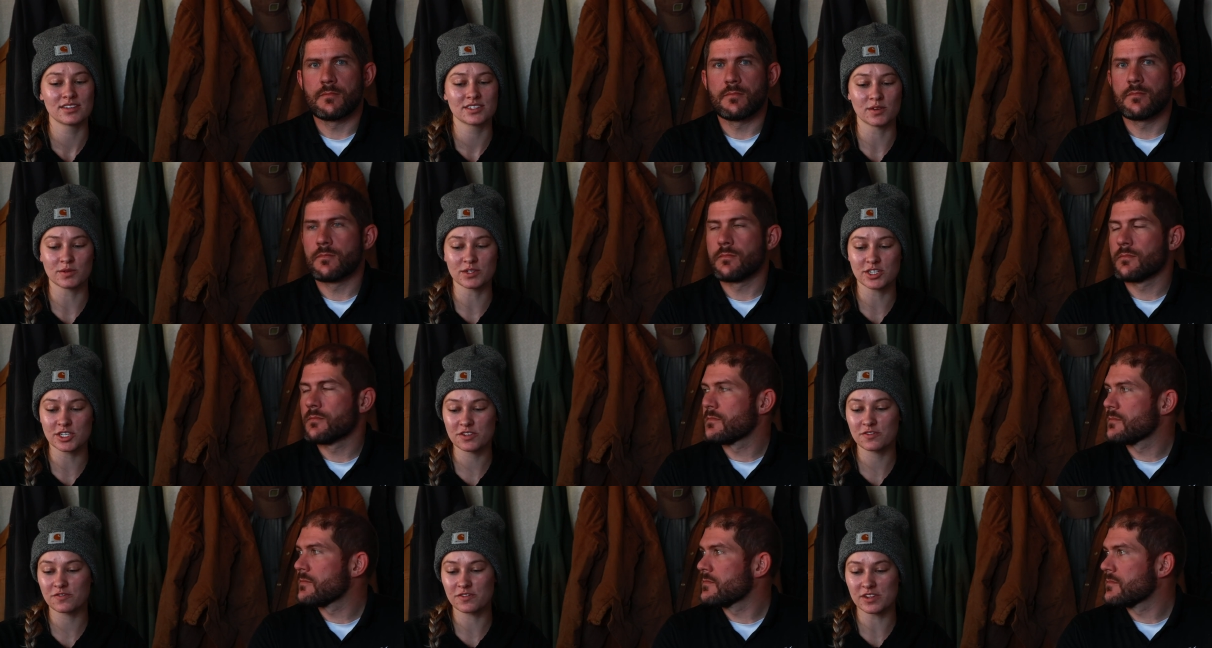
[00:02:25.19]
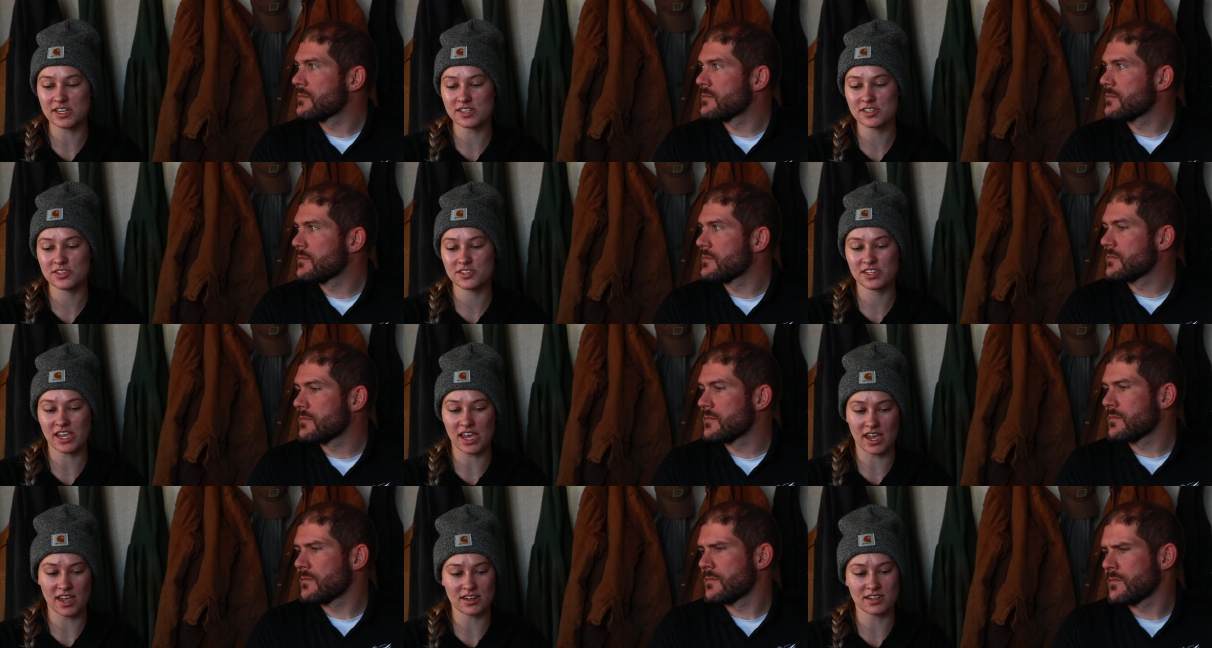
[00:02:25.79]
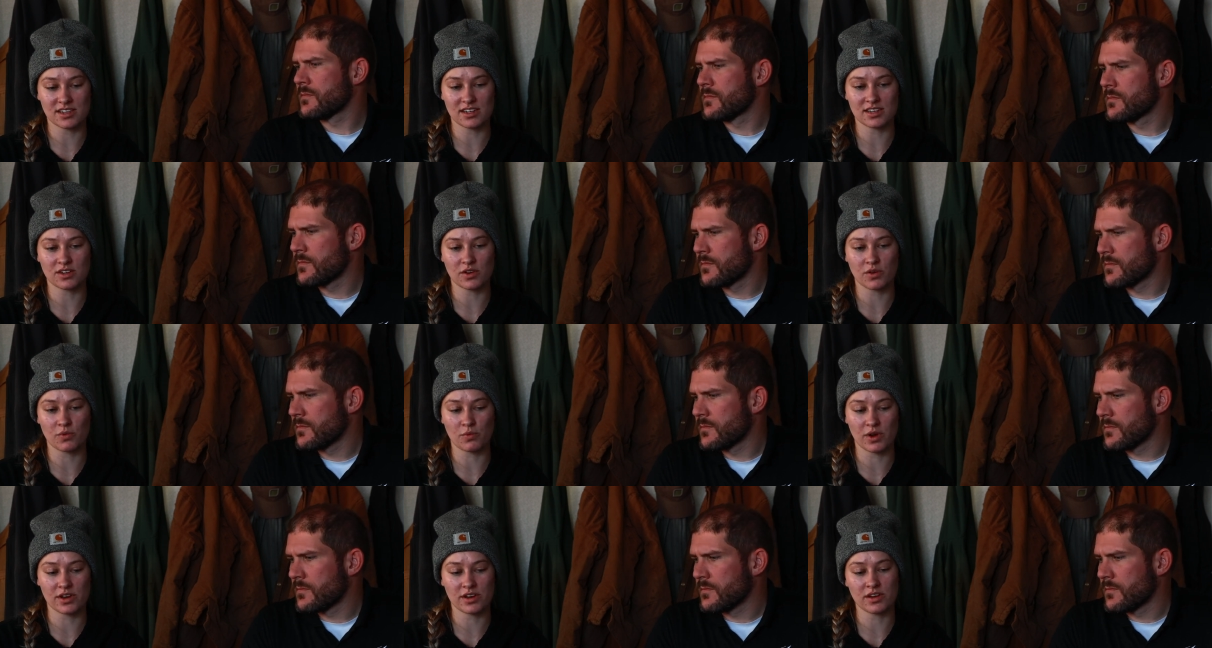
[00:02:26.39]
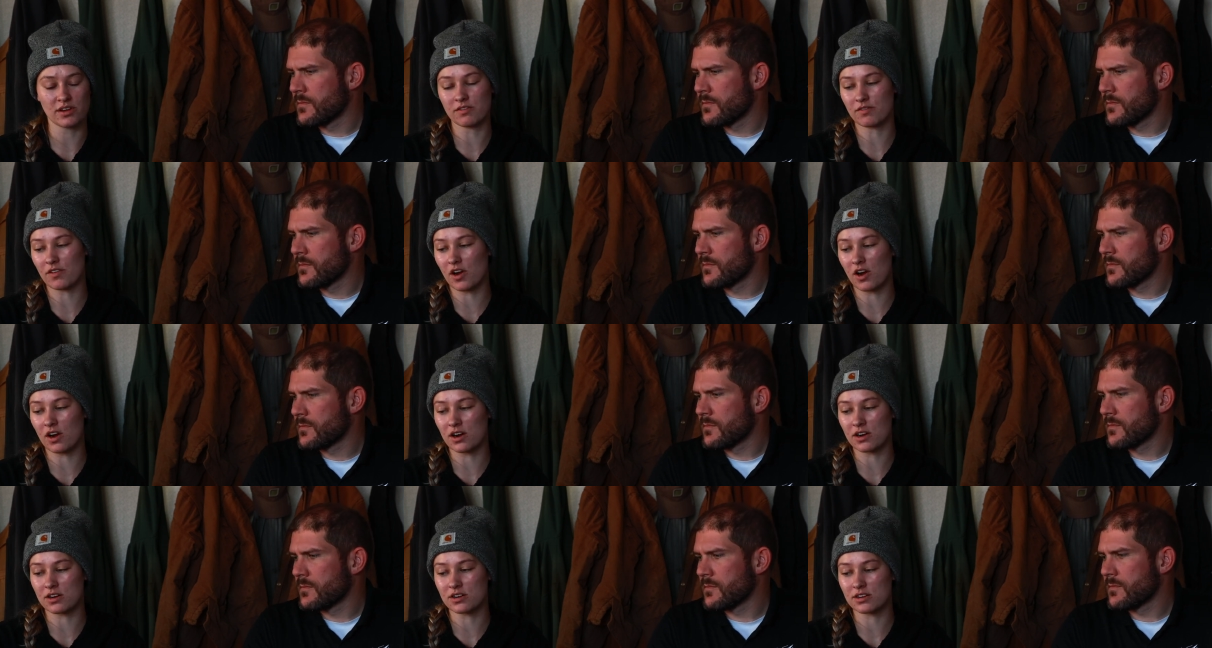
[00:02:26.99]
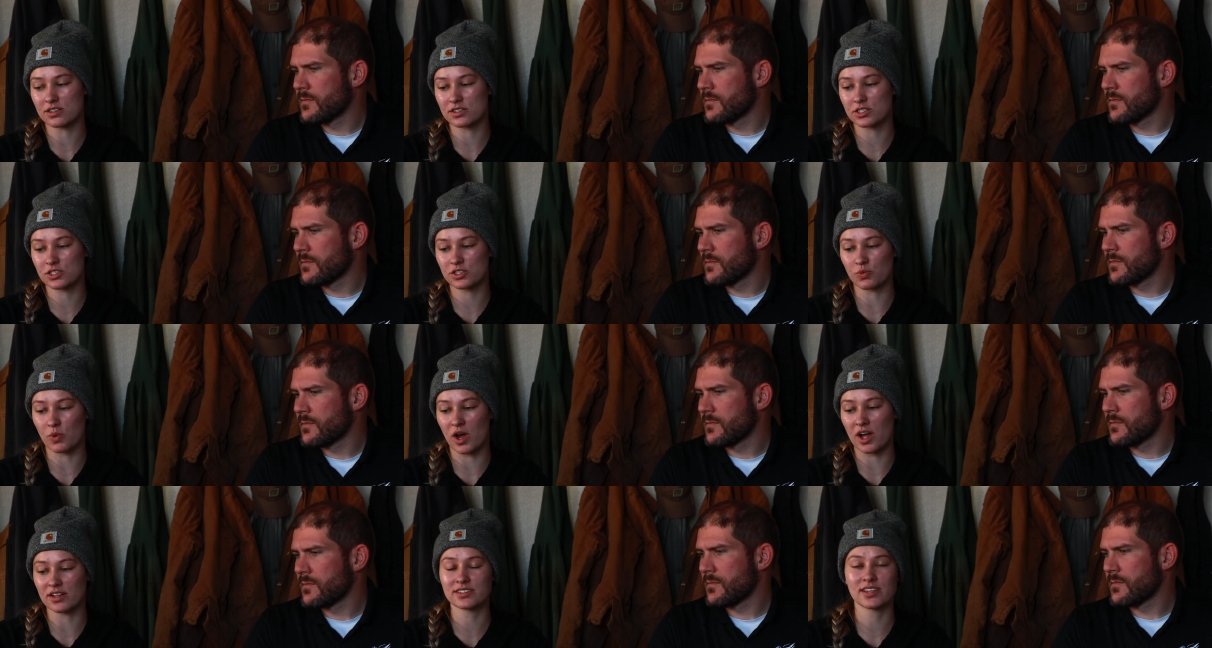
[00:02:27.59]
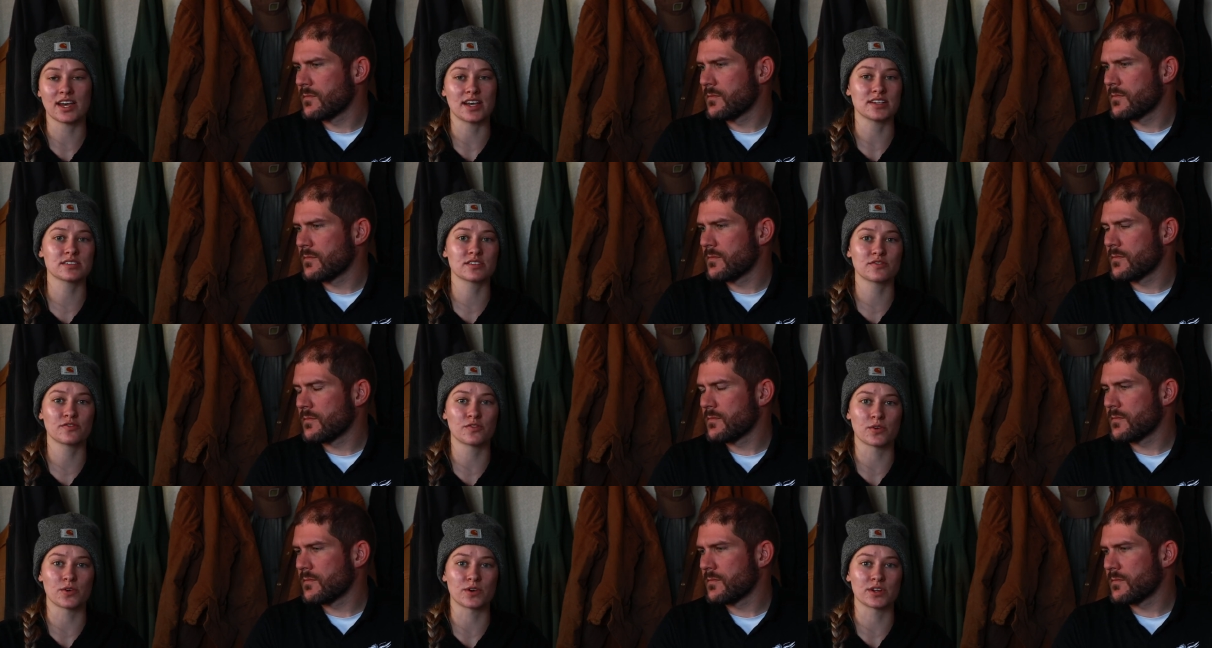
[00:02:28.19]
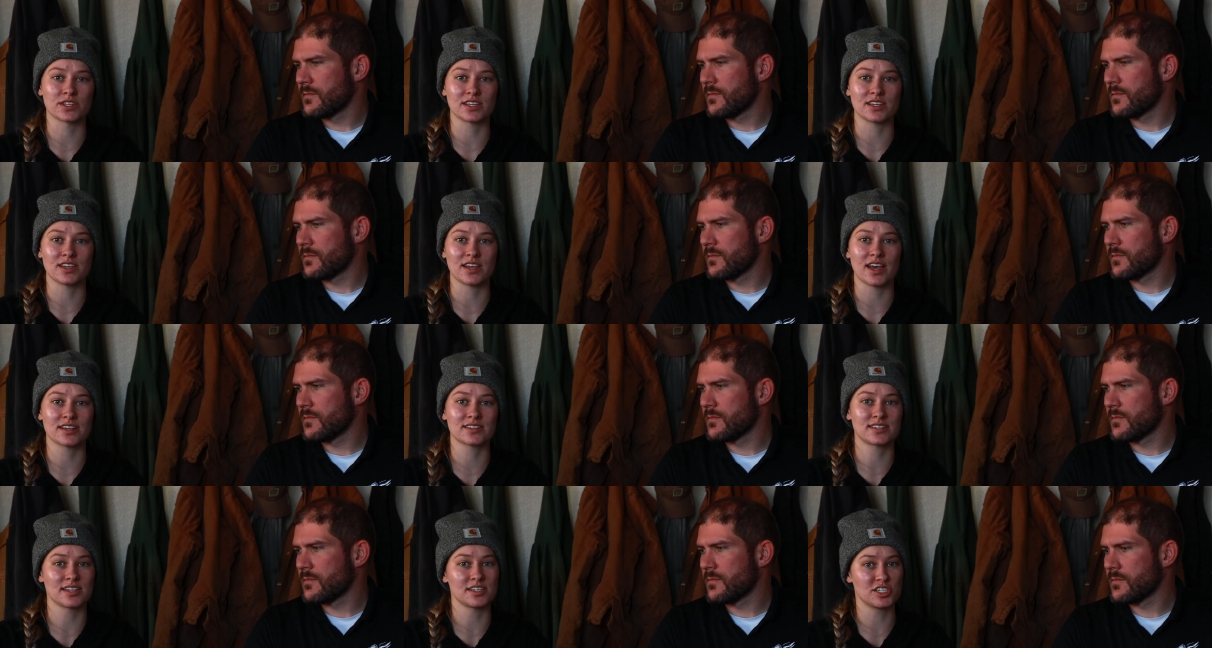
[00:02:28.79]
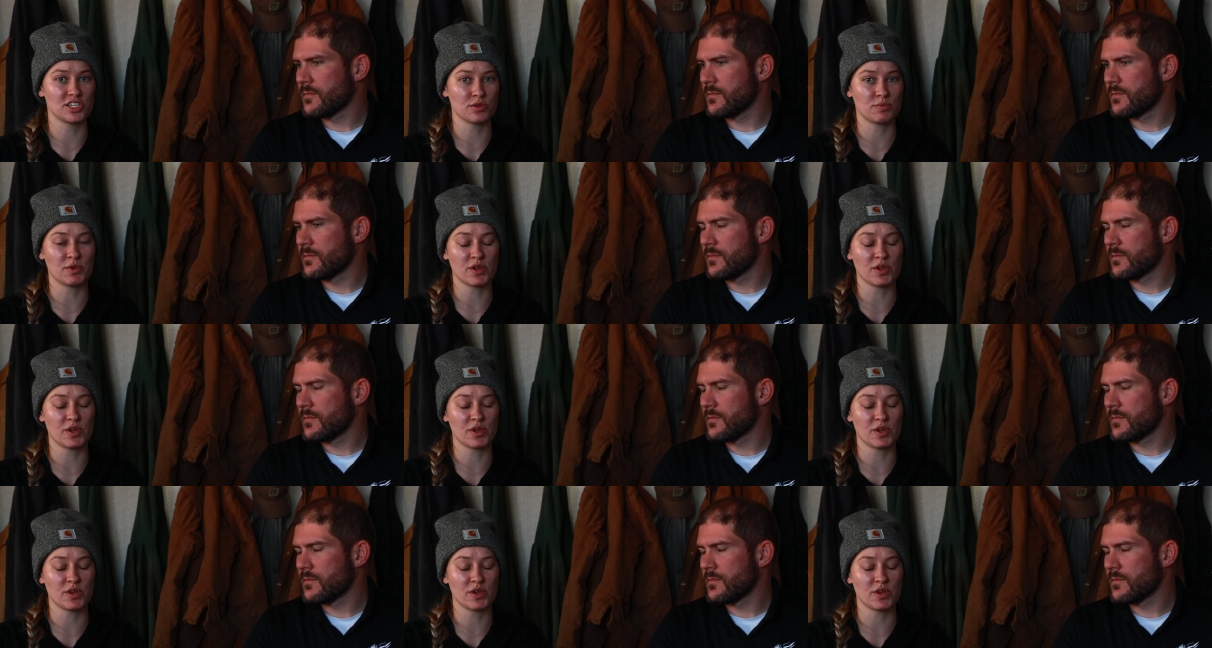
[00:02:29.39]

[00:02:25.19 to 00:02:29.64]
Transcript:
Speaker 1: So we just finished scanning one of our swath tests for the XAG